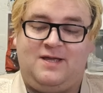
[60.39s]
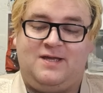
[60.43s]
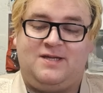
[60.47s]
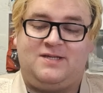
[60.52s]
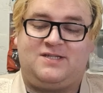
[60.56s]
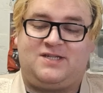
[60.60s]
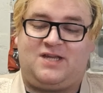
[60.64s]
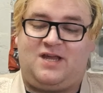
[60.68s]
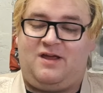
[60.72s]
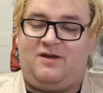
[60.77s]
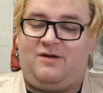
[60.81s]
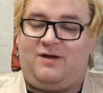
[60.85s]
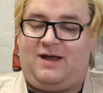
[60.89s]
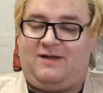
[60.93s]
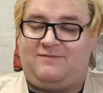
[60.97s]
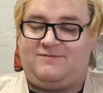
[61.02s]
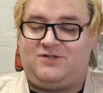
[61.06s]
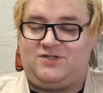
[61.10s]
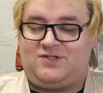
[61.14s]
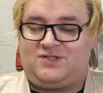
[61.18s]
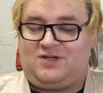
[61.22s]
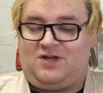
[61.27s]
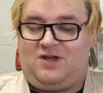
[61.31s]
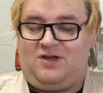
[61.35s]
So I've
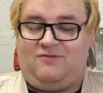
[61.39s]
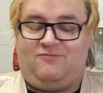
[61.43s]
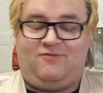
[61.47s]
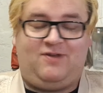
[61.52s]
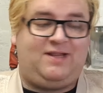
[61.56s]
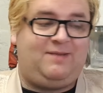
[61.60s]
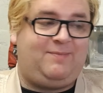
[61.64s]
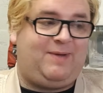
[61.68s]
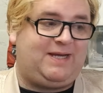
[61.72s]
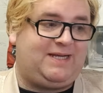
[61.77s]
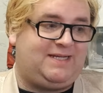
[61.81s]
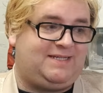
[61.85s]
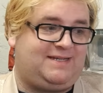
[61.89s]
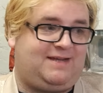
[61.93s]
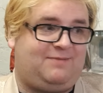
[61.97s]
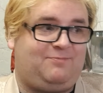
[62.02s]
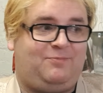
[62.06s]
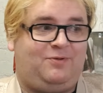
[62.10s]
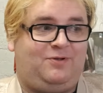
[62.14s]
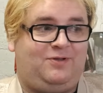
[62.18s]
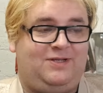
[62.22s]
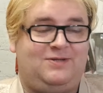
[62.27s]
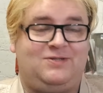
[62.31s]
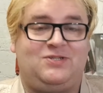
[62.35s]
just got a really bad
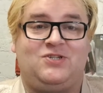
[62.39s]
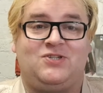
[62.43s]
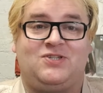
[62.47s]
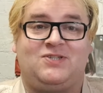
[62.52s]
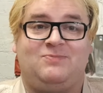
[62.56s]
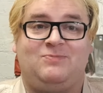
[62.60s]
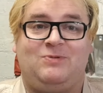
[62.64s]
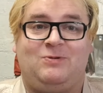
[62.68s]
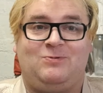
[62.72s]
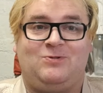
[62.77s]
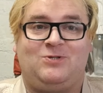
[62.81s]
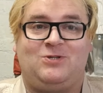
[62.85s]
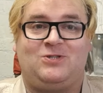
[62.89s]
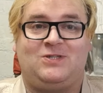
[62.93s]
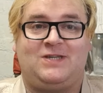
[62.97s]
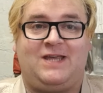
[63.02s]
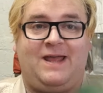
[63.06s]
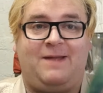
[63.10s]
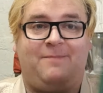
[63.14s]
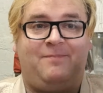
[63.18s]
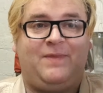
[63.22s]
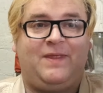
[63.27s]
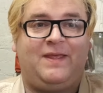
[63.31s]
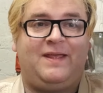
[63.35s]
example. It was just
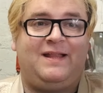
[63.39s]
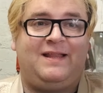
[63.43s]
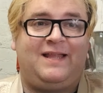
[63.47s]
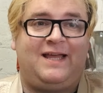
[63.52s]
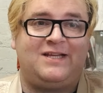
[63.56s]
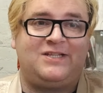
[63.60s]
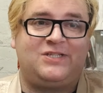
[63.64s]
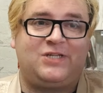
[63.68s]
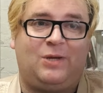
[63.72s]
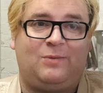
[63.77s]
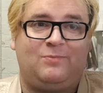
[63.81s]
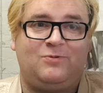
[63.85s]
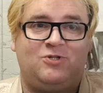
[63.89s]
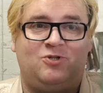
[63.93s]
here, like top